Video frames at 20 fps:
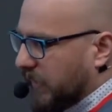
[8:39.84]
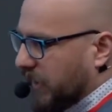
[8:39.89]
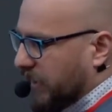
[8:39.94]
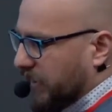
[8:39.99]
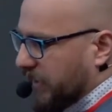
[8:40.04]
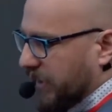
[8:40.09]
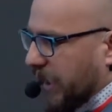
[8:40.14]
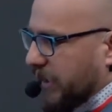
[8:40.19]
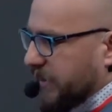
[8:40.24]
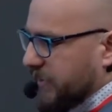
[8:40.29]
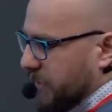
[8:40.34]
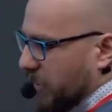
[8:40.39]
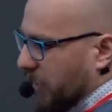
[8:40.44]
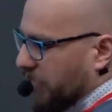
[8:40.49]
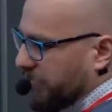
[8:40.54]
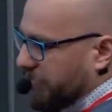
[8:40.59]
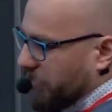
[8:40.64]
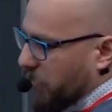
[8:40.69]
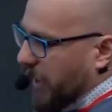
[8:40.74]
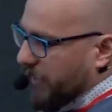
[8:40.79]
in case
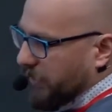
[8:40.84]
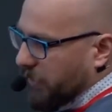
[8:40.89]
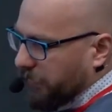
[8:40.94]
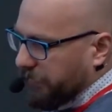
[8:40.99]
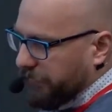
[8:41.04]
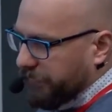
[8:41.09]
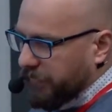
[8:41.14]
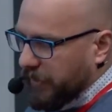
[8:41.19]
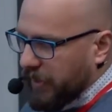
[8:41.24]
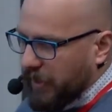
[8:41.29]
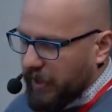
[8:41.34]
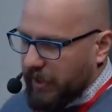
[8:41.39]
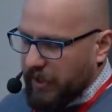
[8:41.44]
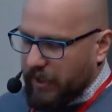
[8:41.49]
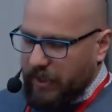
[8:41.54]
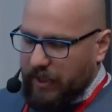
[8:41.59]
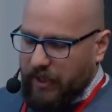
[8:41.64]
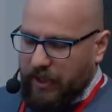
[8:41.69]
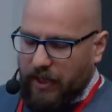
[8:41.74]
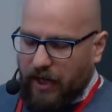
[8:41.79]
of one-off
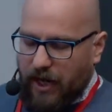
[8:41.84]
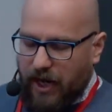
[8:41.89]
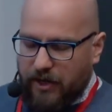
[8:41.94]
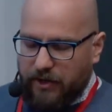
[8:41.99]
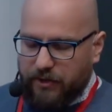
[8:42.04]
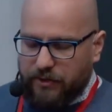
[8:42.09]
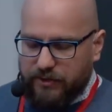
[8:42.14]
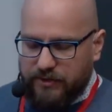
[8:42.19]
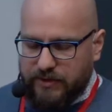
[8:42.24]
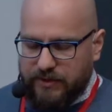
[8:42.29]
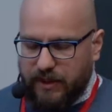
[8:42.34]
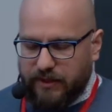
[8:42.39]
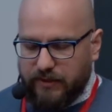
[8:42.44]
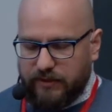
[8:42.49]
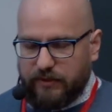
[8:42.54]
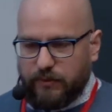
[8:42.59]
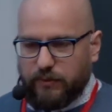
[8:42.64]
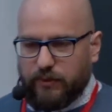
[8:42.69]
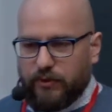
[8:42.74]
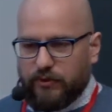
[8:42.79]
errors
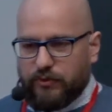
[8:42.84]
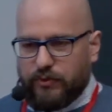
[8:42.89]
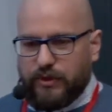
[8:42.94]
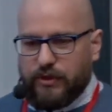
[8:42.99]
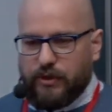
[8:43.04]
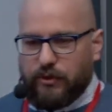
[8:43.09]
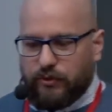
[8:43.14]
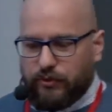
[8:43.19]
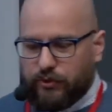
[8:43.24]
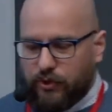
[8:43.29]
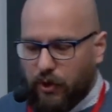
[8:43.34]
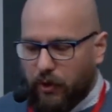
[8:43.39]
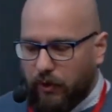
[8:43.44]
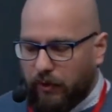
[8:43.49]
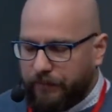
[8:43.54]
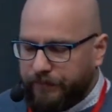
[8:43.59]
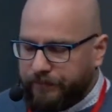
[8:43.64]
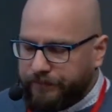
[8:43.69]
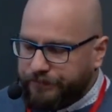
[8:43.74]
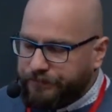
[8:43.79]
that you don't really control.